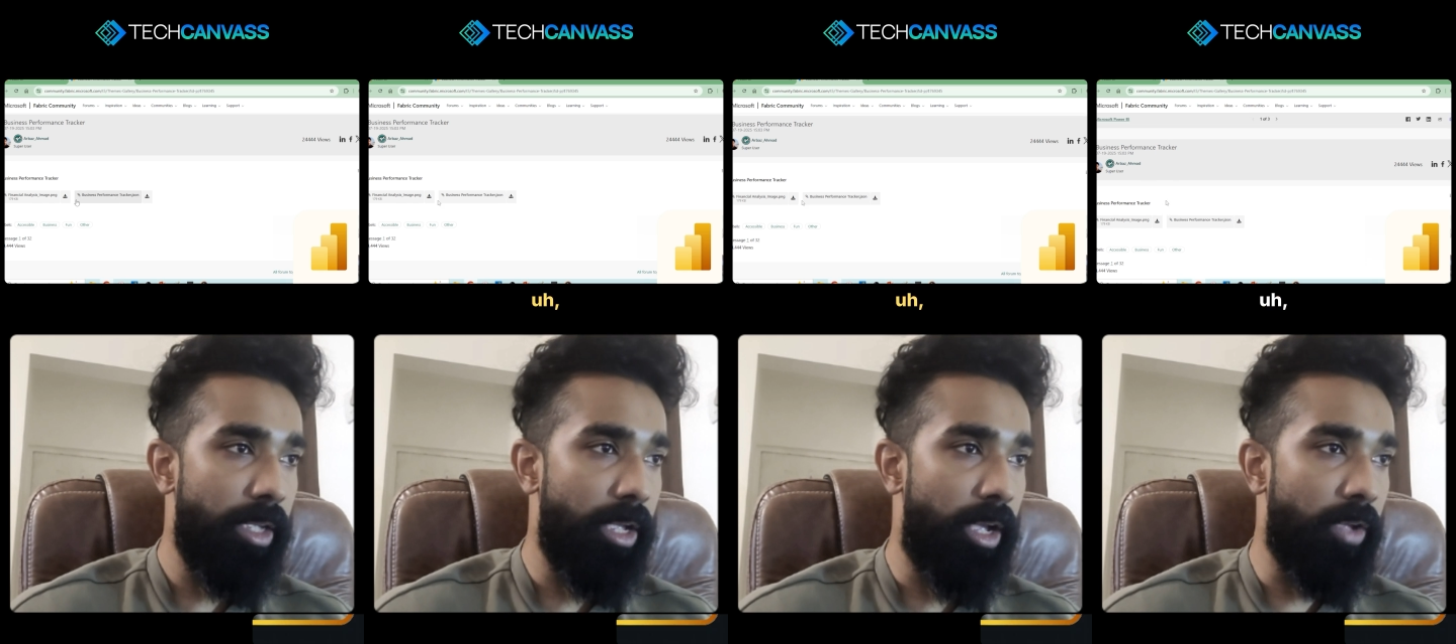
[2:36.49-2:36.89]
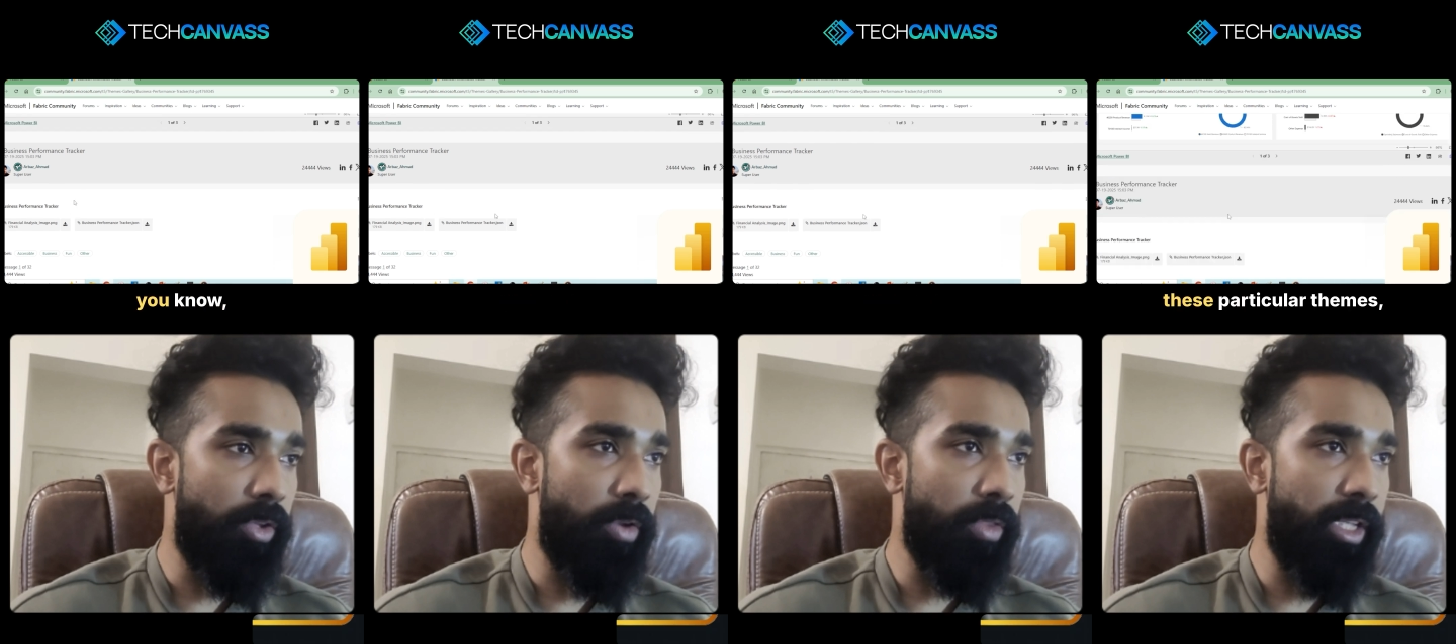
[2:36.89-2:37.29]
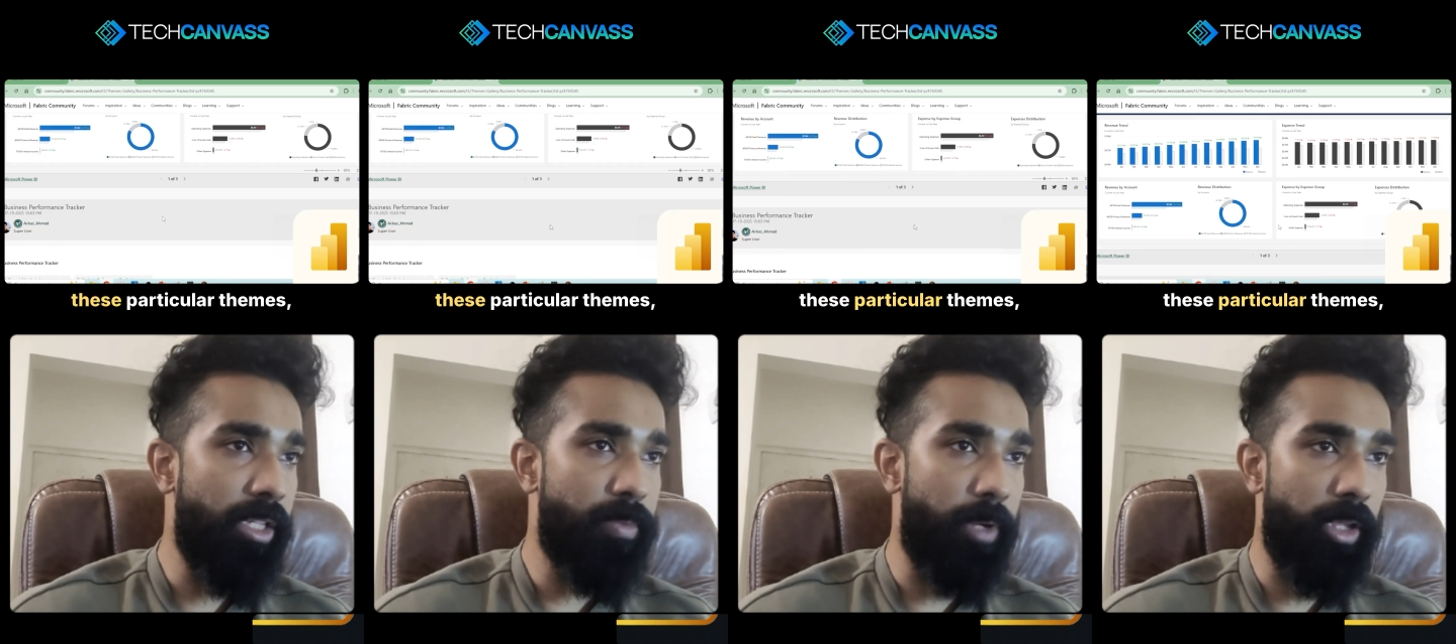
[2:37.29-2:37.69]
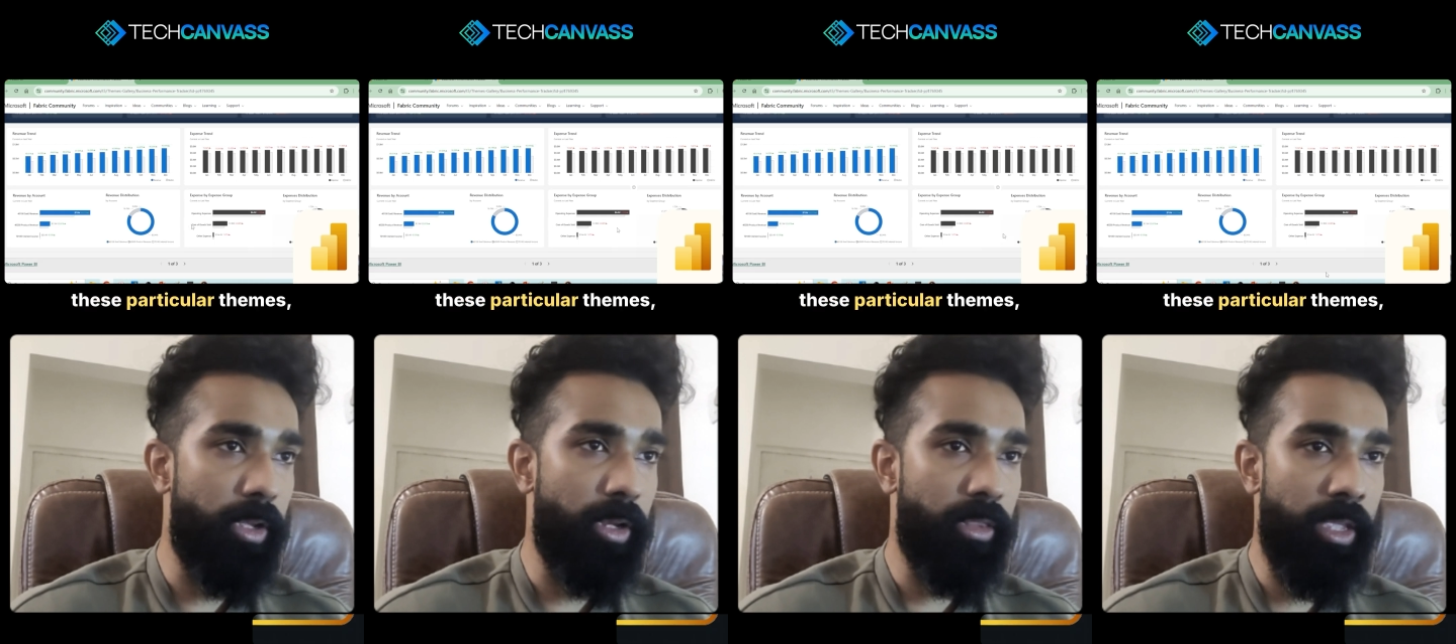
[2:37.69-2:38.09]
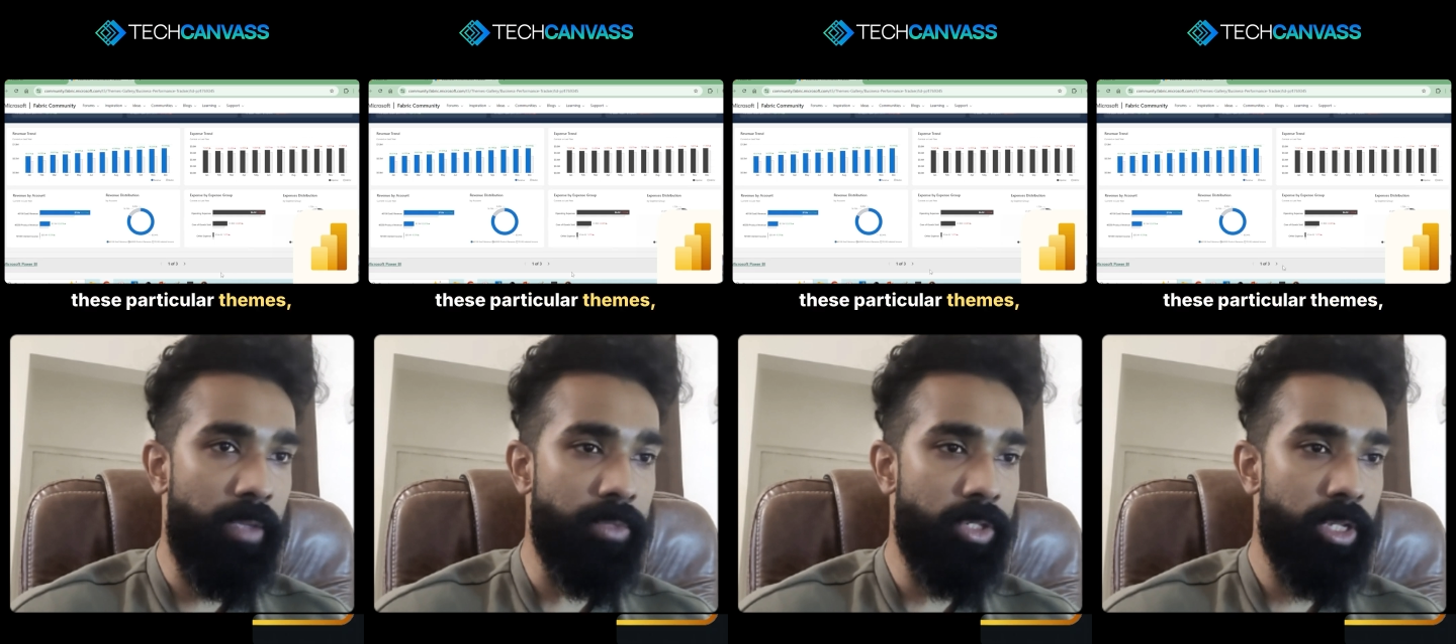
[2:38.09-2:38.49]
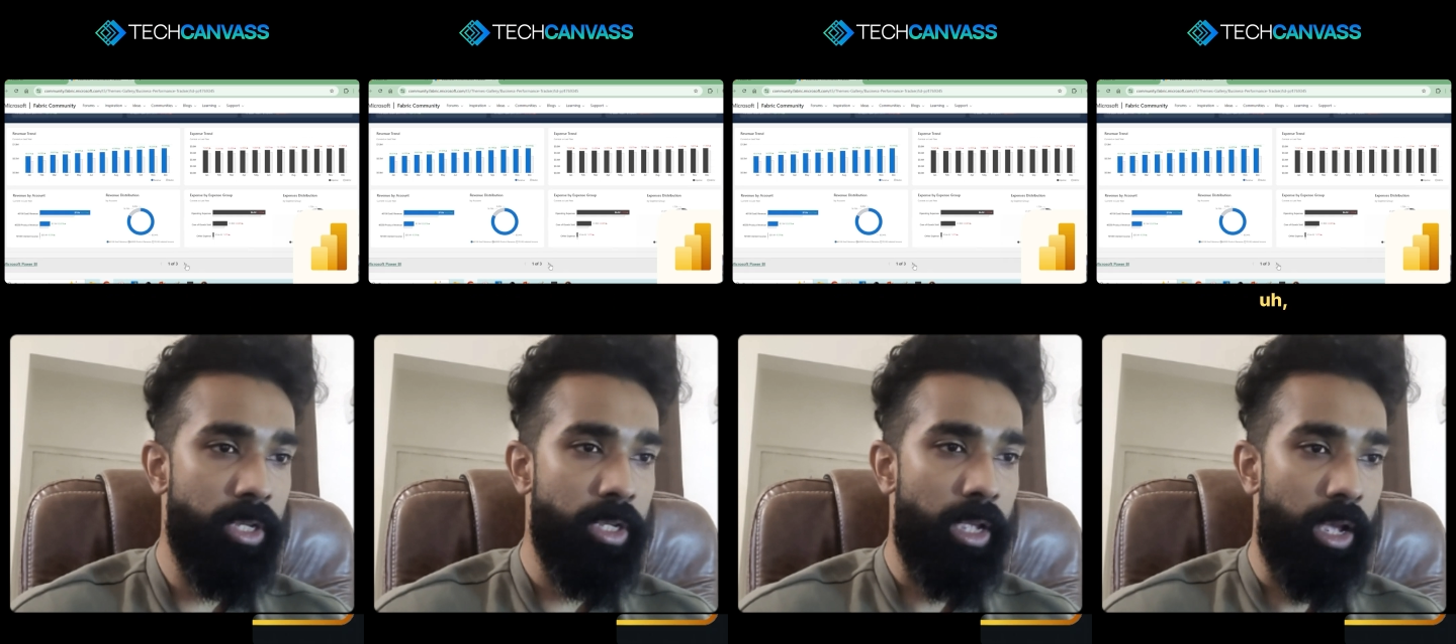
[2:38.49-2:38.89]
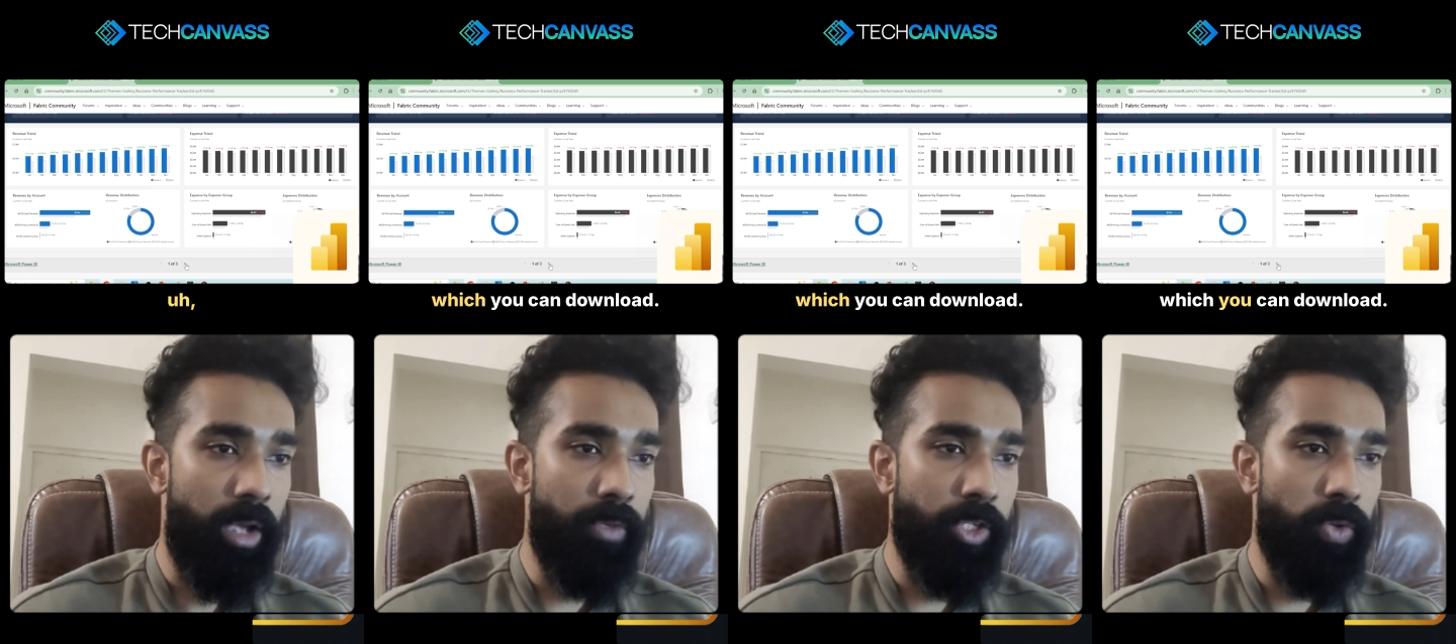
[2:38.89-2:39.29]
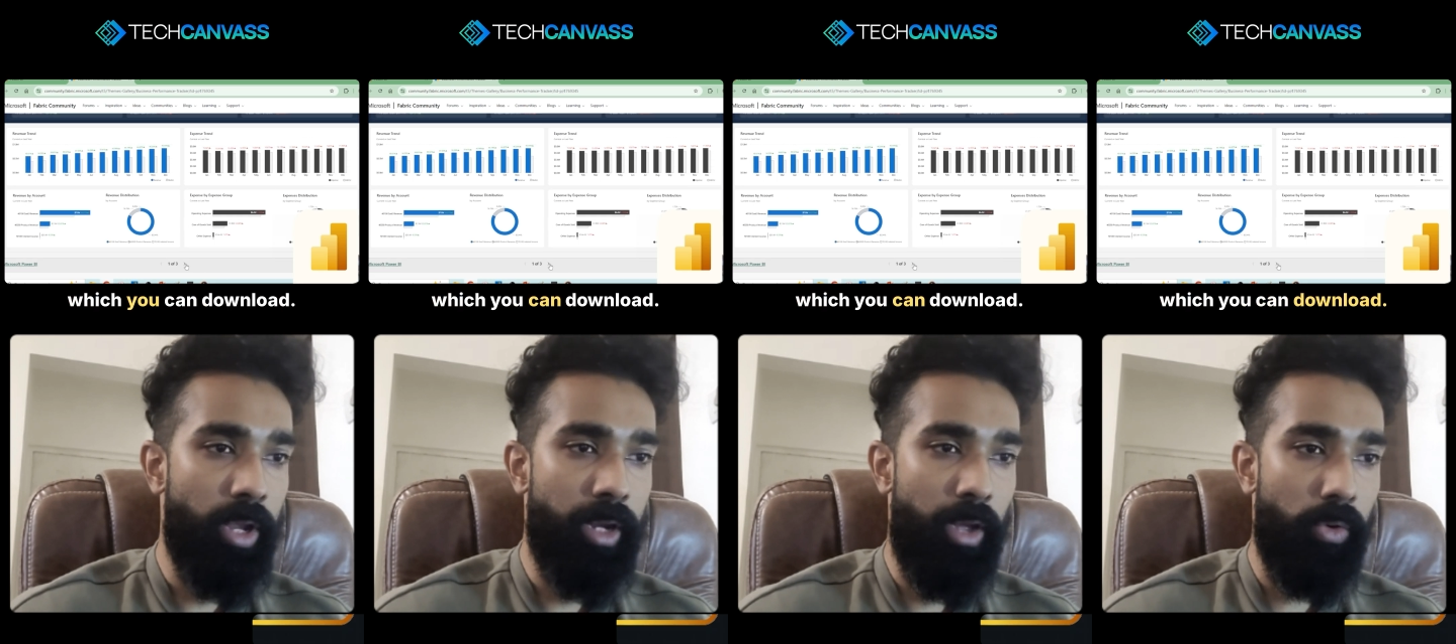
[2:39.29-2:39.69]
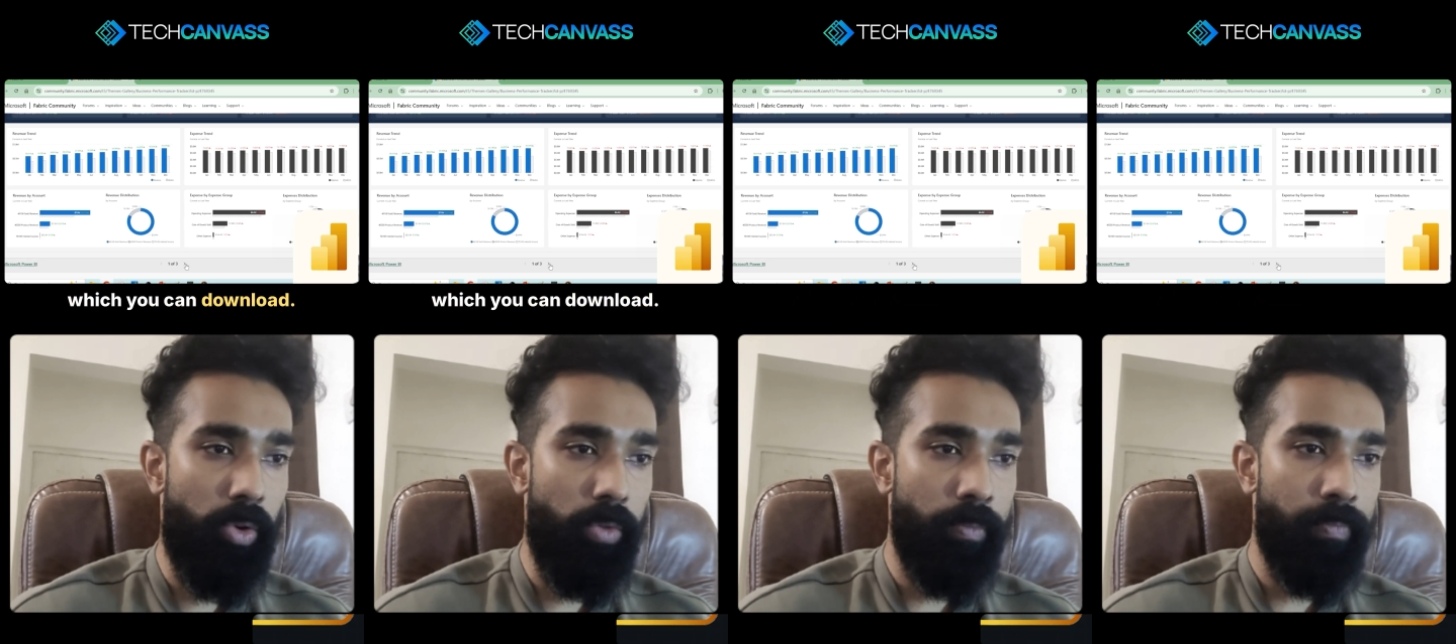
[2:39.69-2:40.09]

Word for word: uh, you know these particular themes uh, which you can download